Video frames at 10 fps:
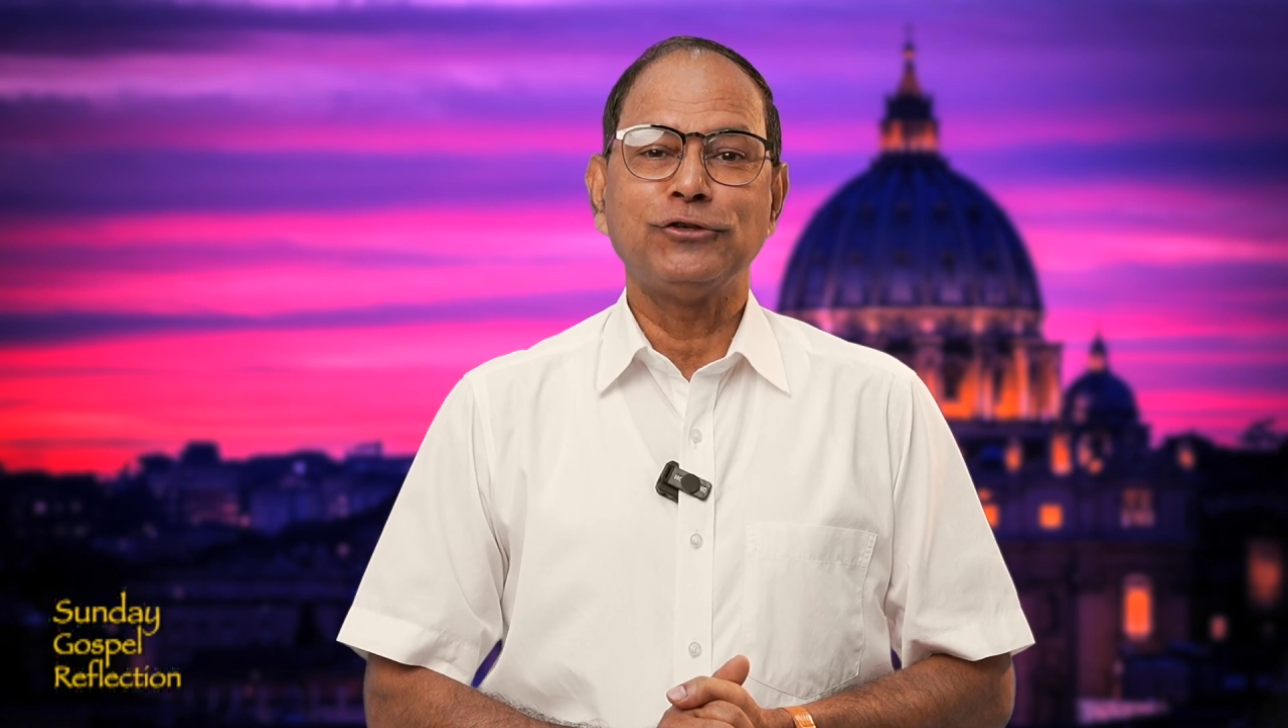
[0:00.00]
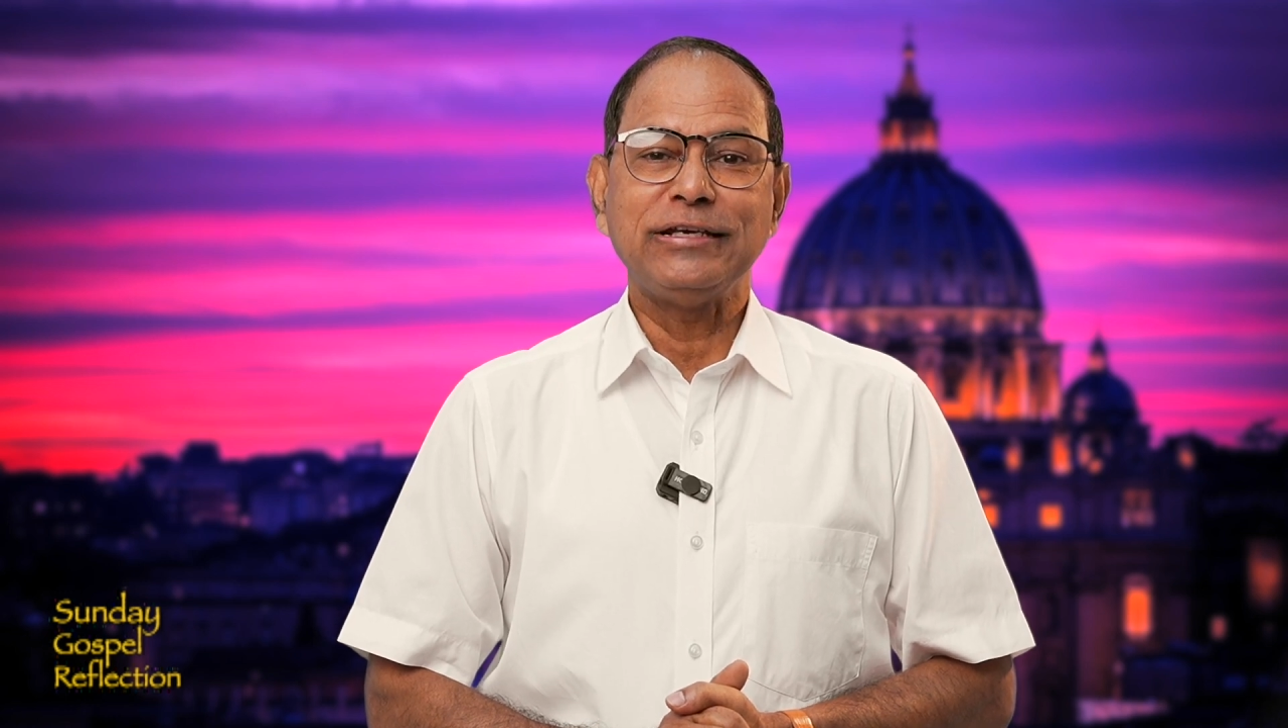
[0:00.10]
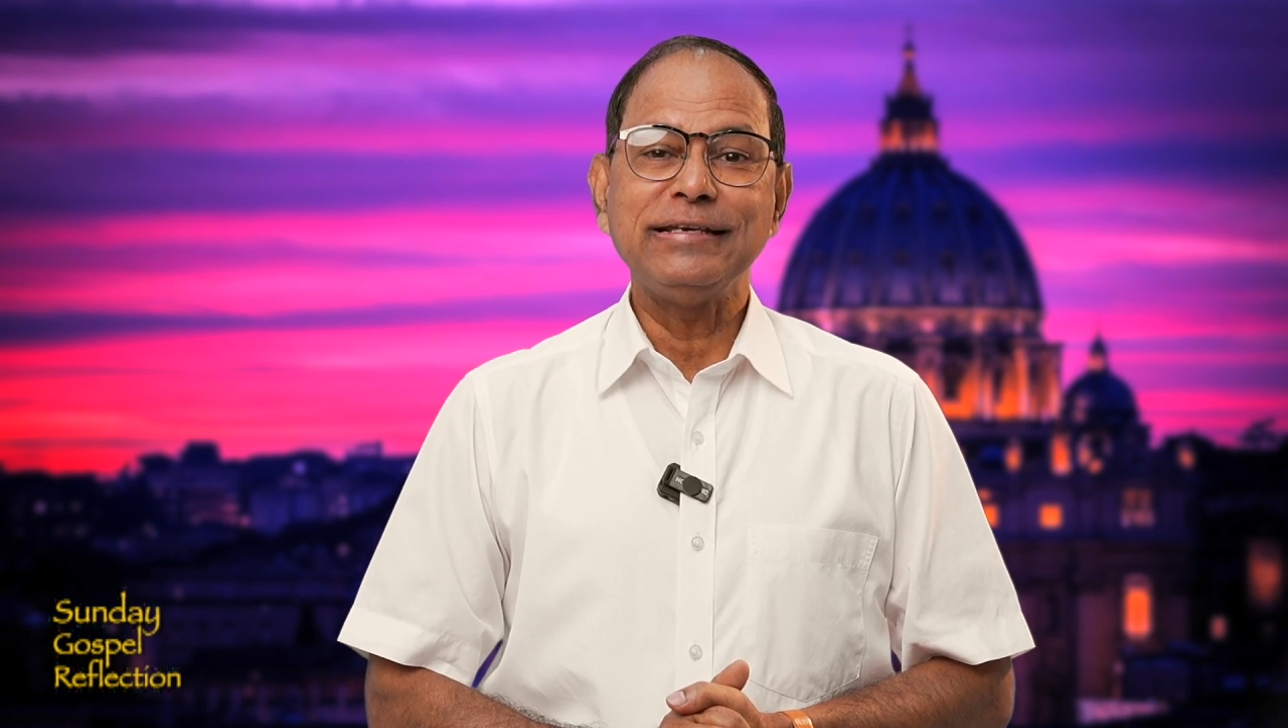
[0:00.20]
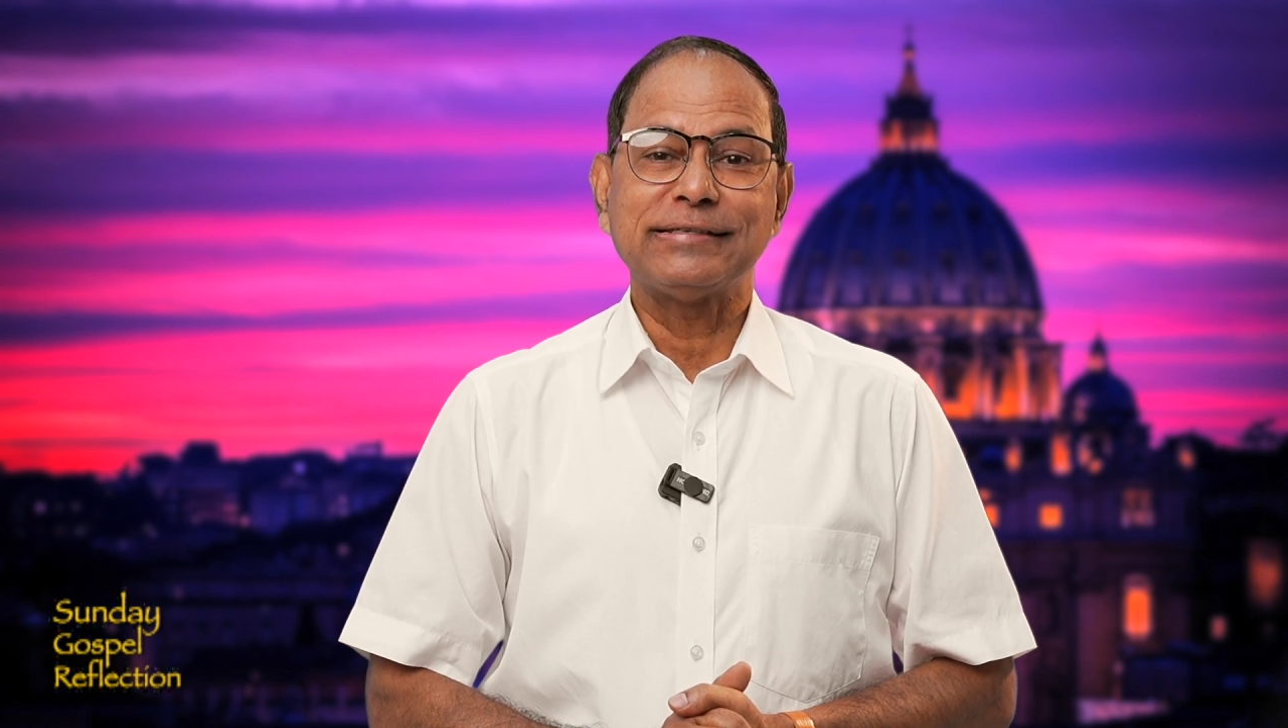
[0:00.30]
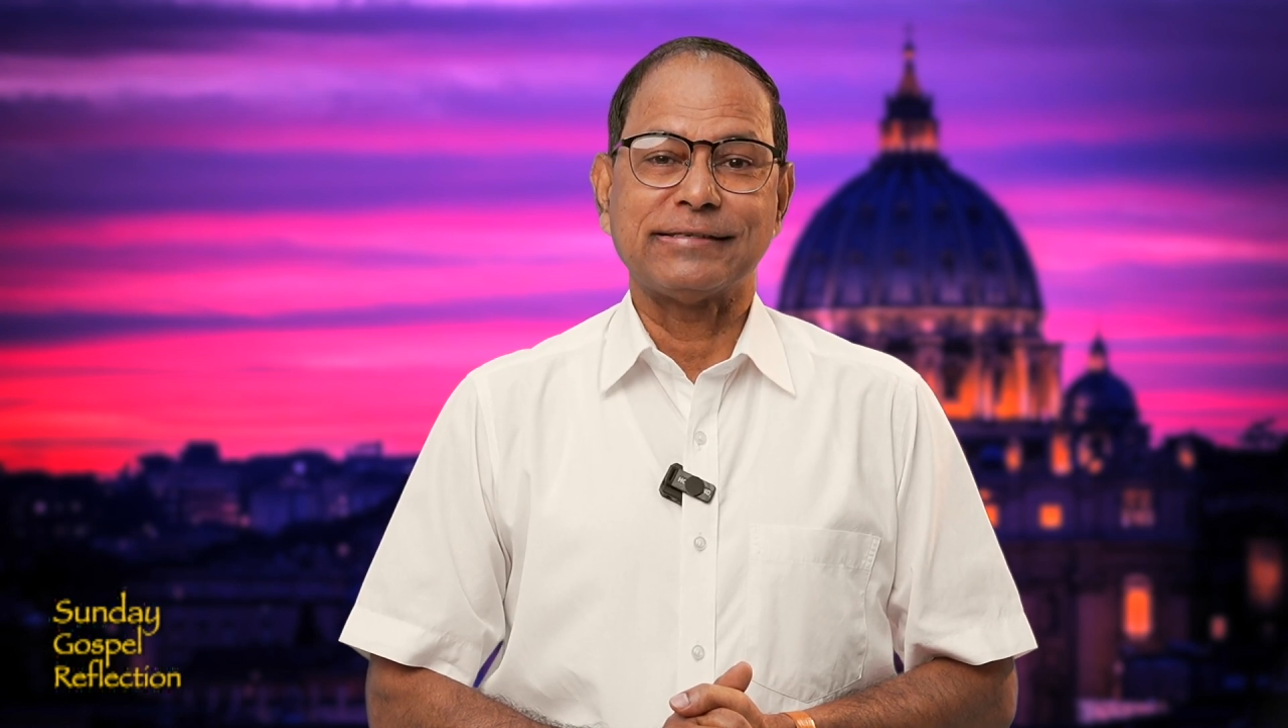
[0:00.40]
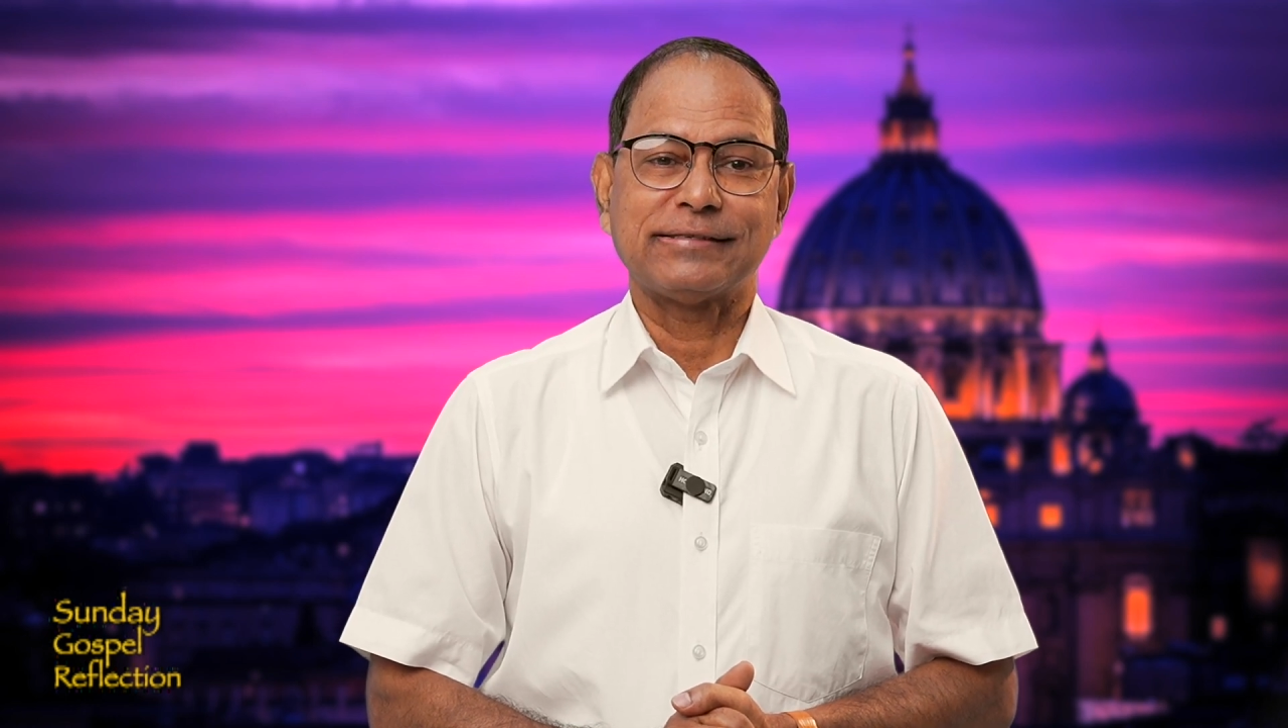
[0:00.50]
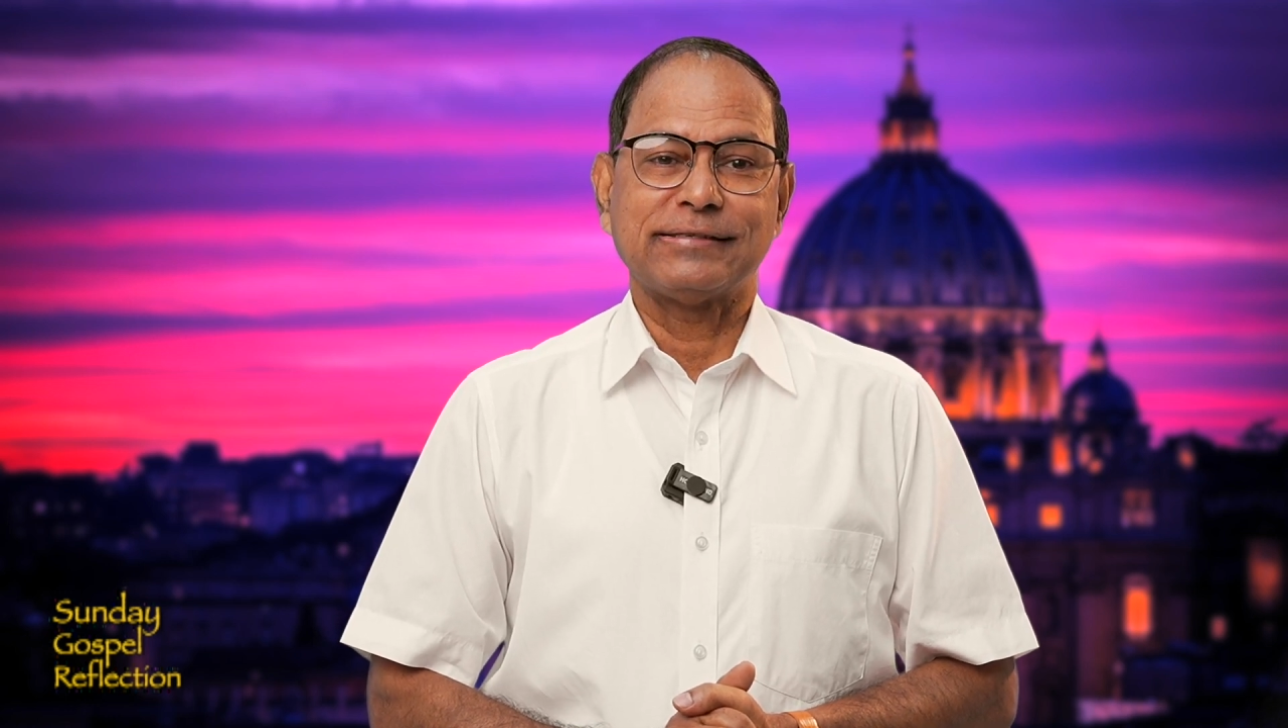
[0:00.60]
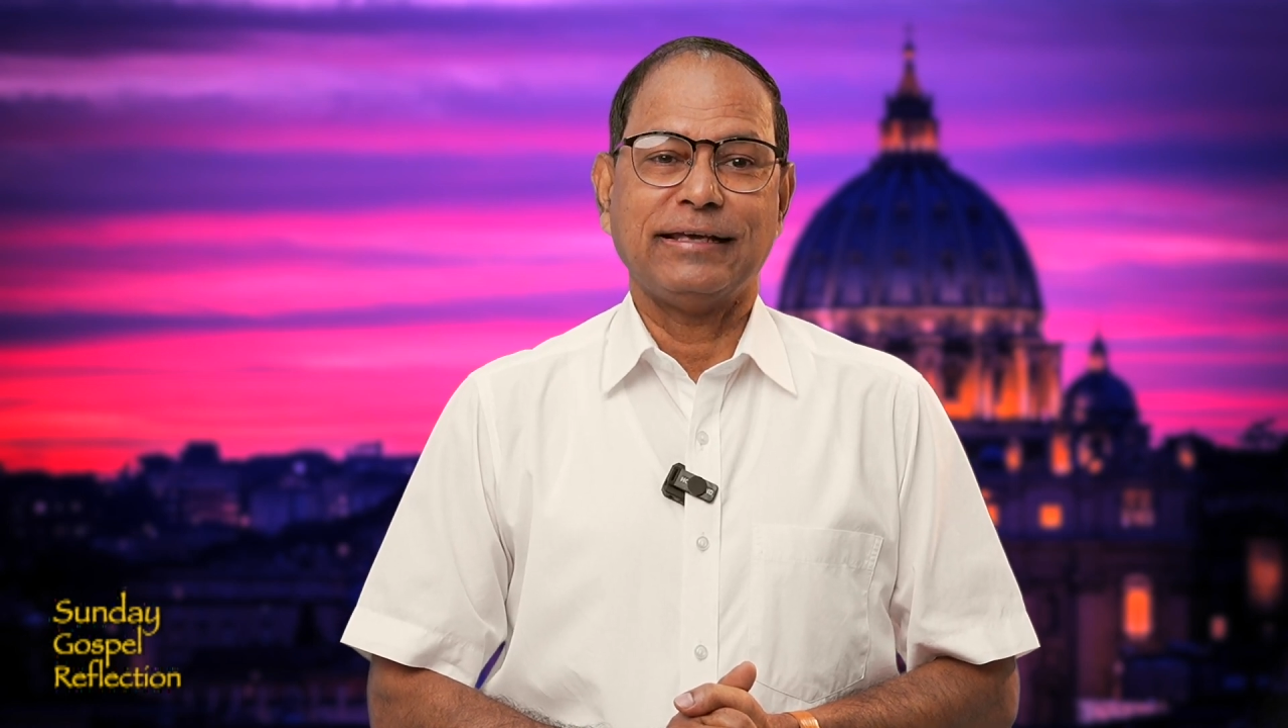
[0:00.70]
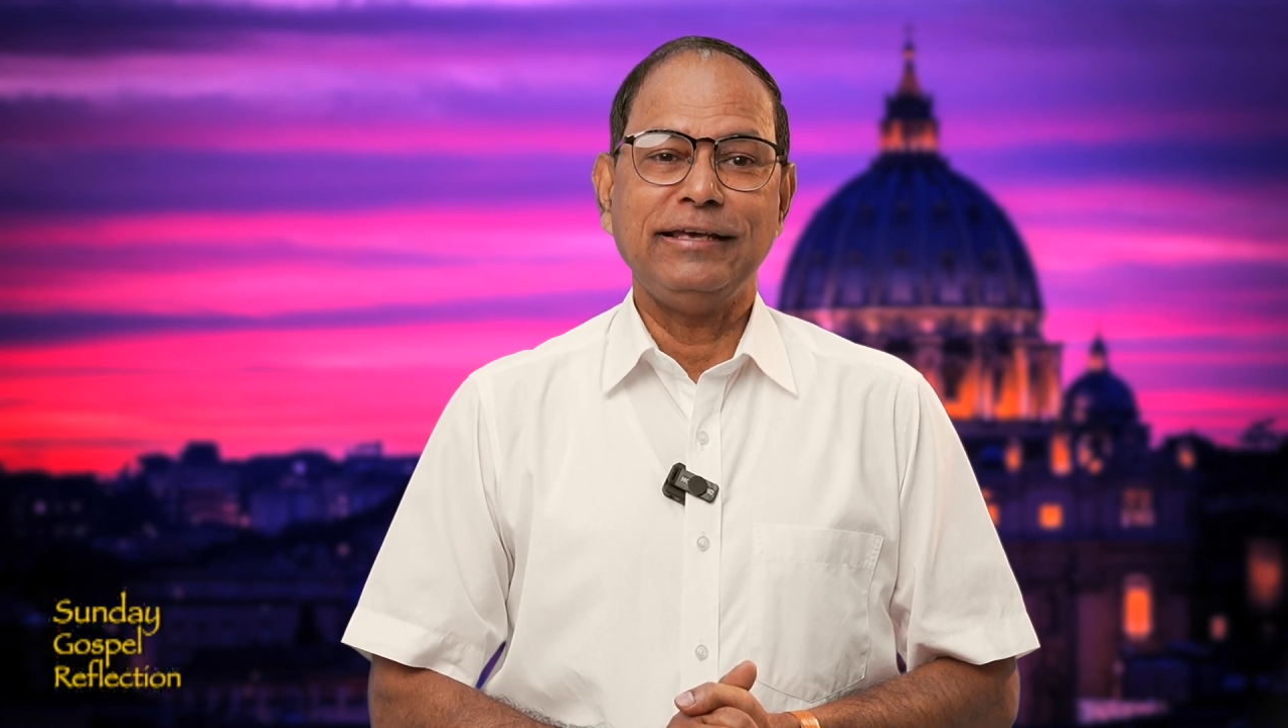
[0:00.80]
Jesus